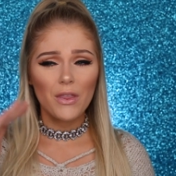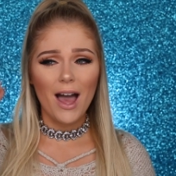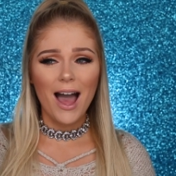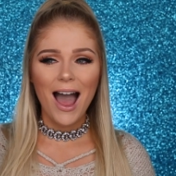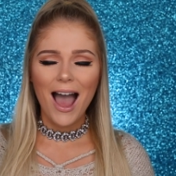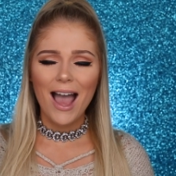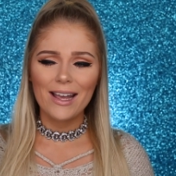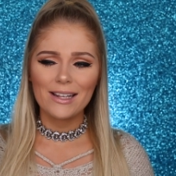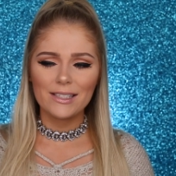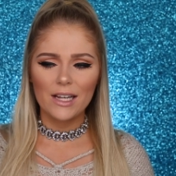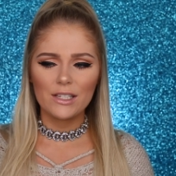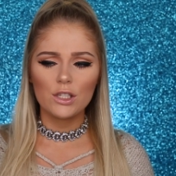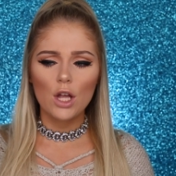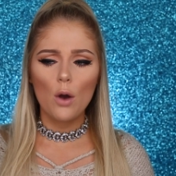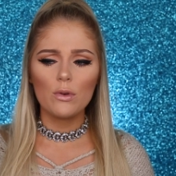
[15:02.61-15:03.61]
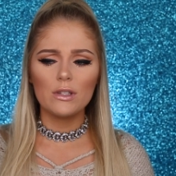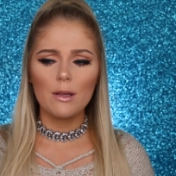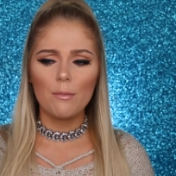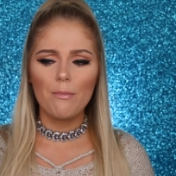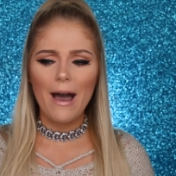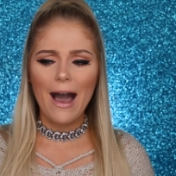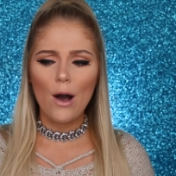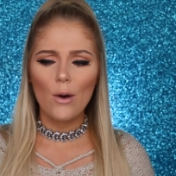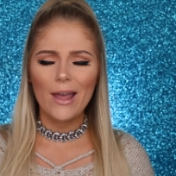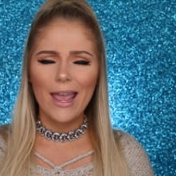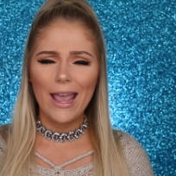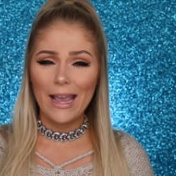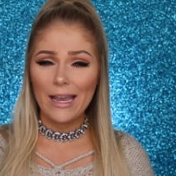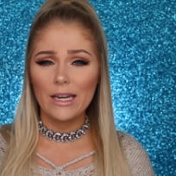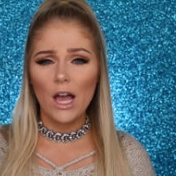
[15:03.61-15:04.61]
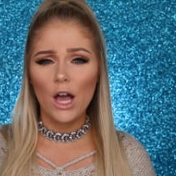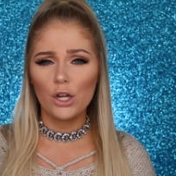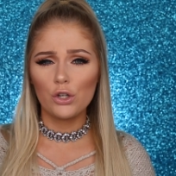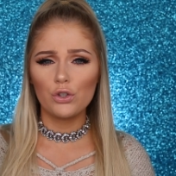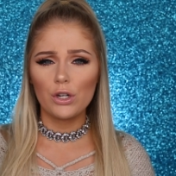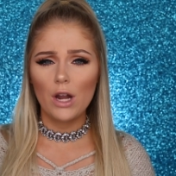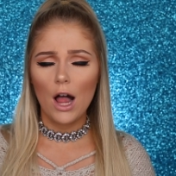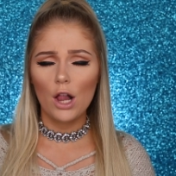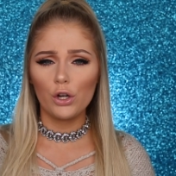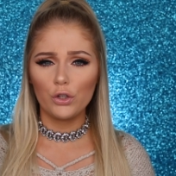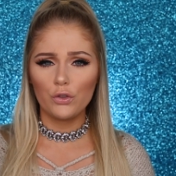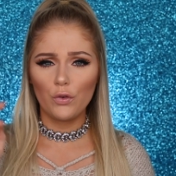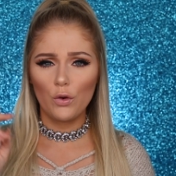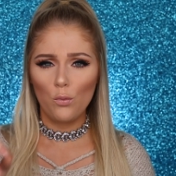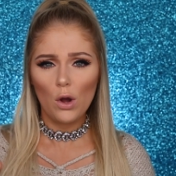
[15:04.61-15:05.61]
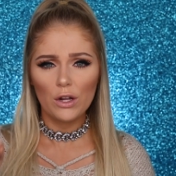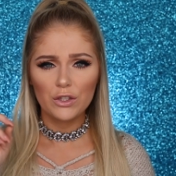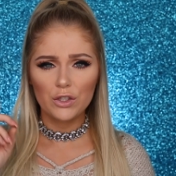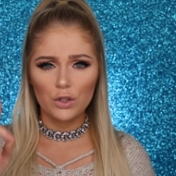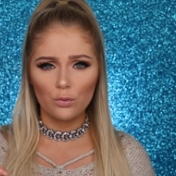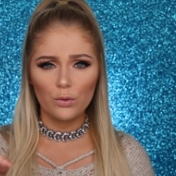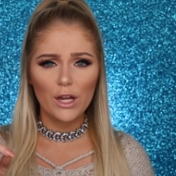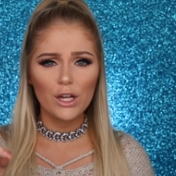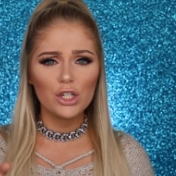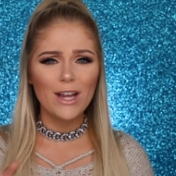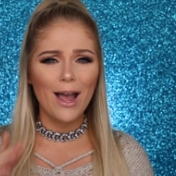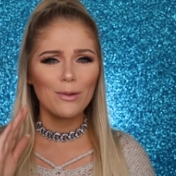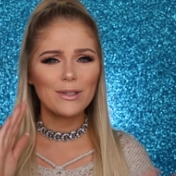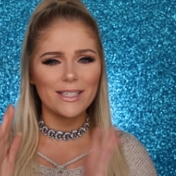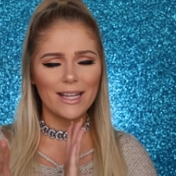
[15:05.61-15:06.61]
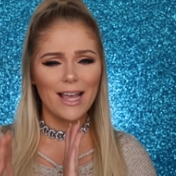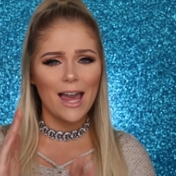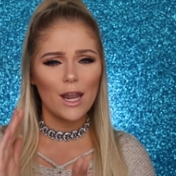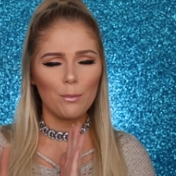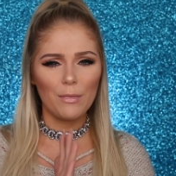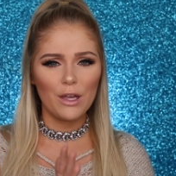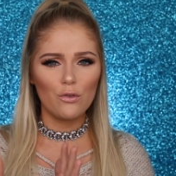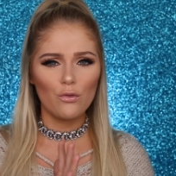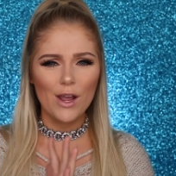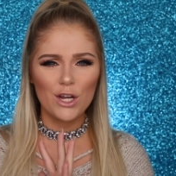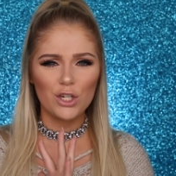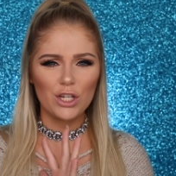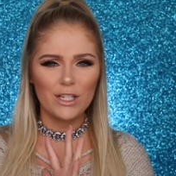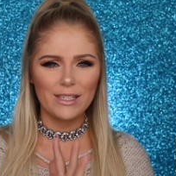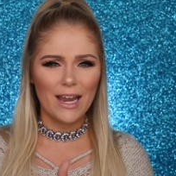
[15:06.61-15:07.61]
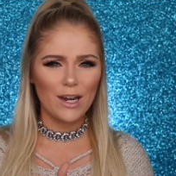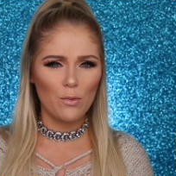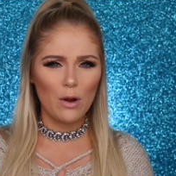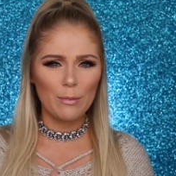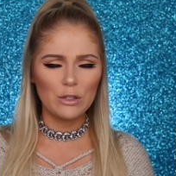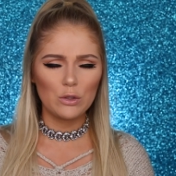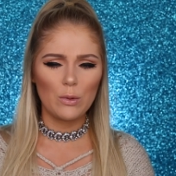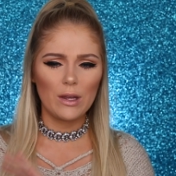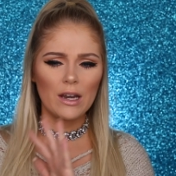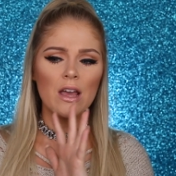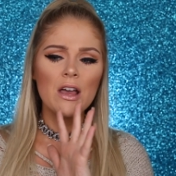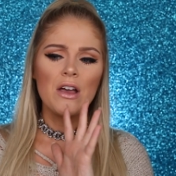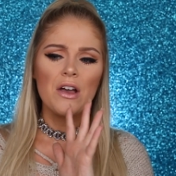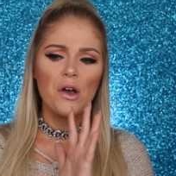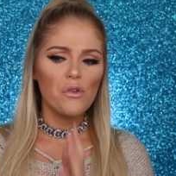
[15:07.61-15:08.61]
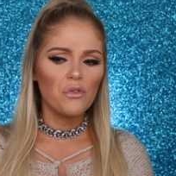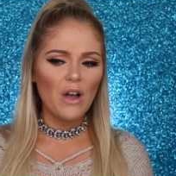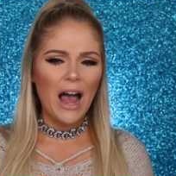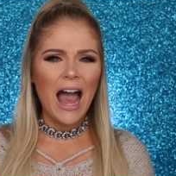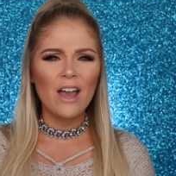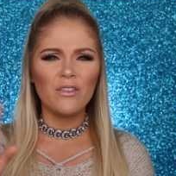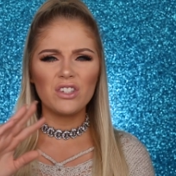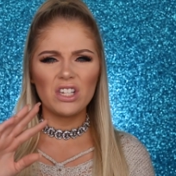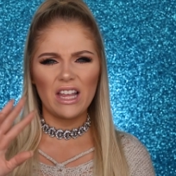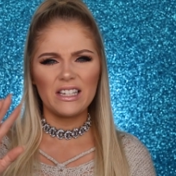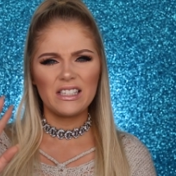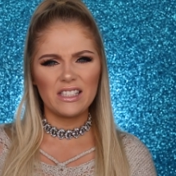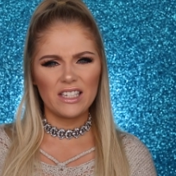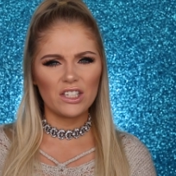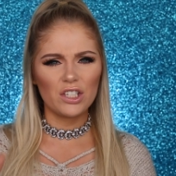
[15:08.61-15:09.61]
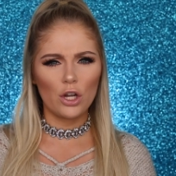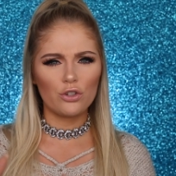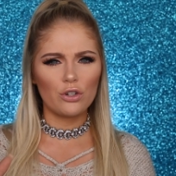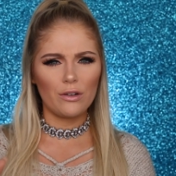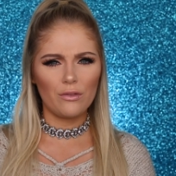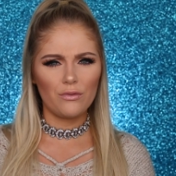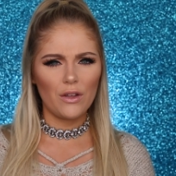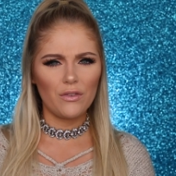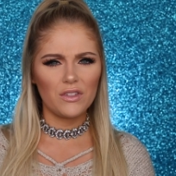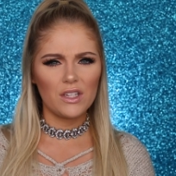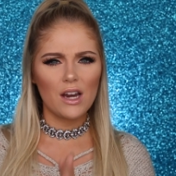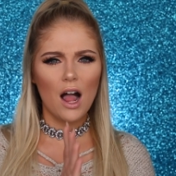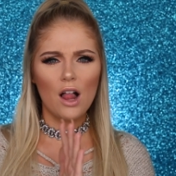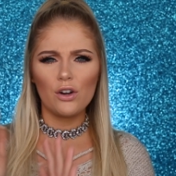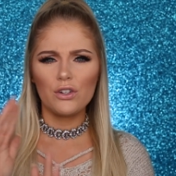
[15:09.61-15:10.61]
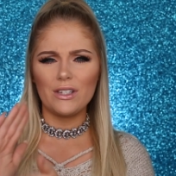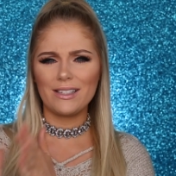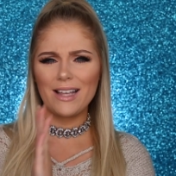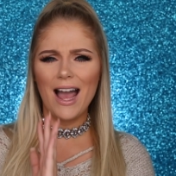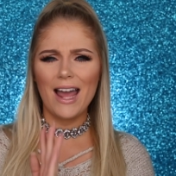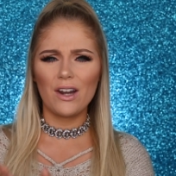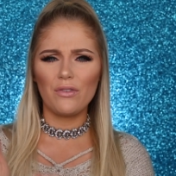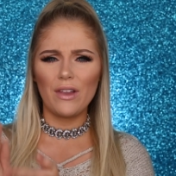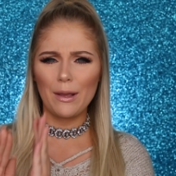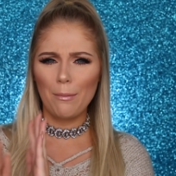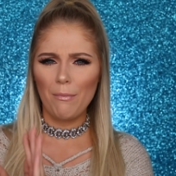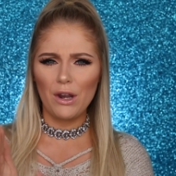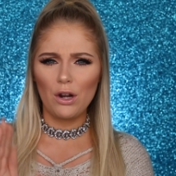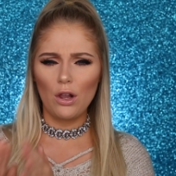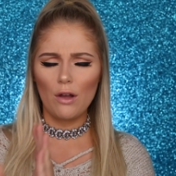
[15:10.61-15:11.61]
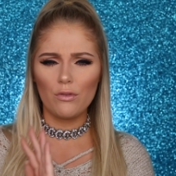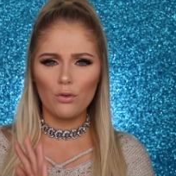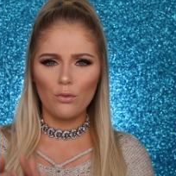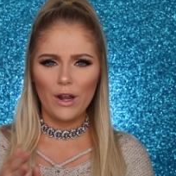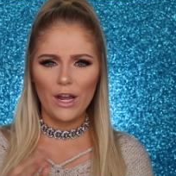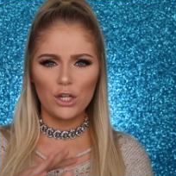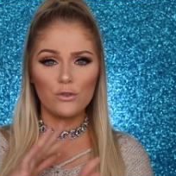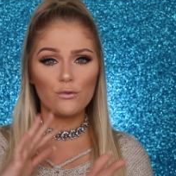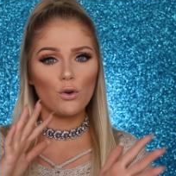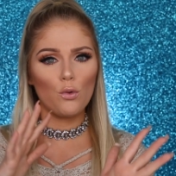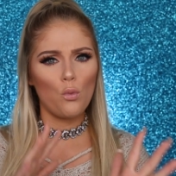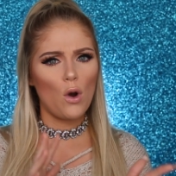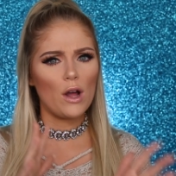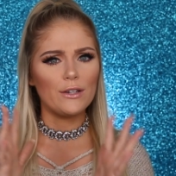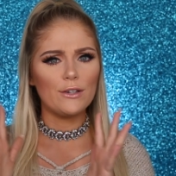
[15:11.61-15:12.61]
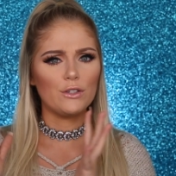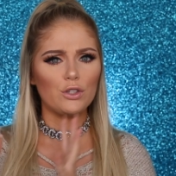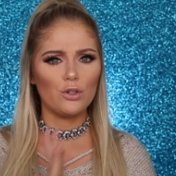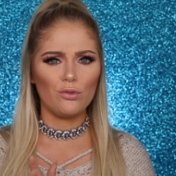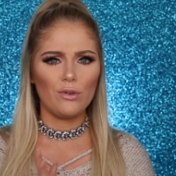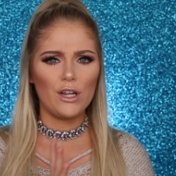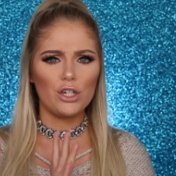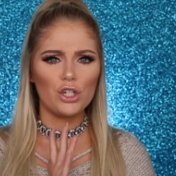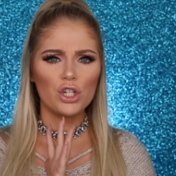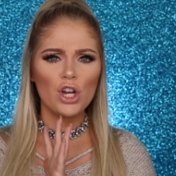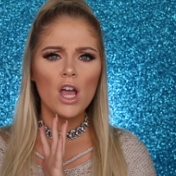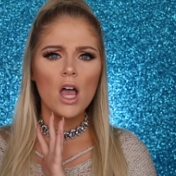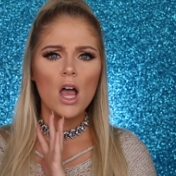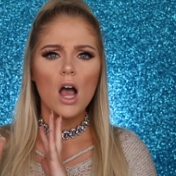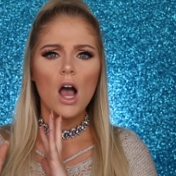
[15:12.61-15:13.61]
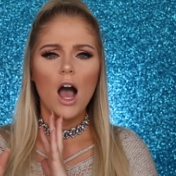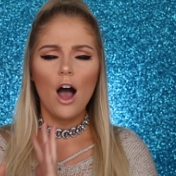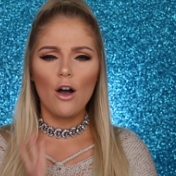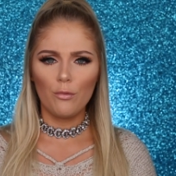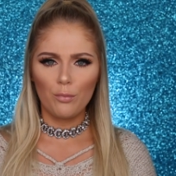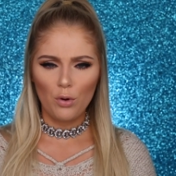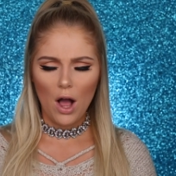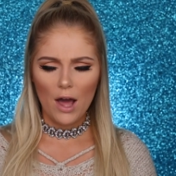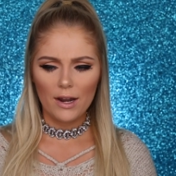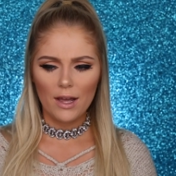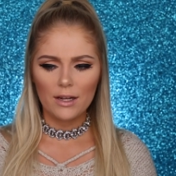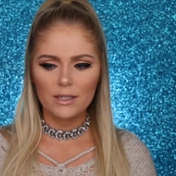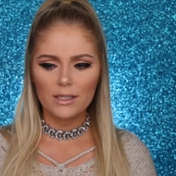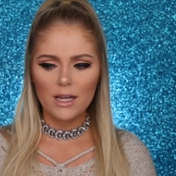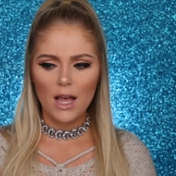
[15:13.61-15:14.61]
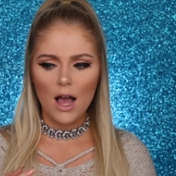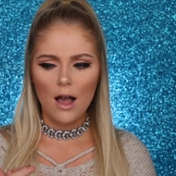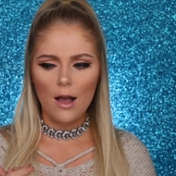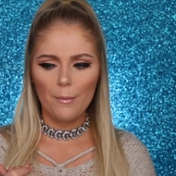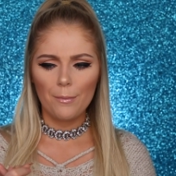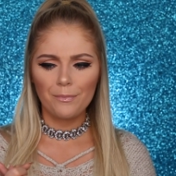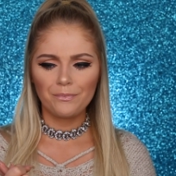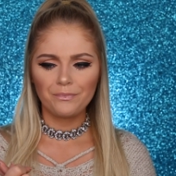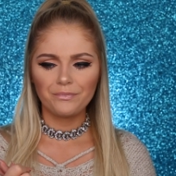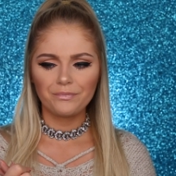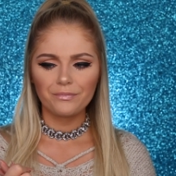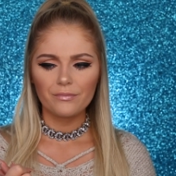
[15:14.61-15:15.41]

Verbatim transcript: where the highest I saw was about $800 for one syringe. I would say kind of mid-range is anywhere between five to like $650 is kind of like middle of the range for one syringe of product. Um,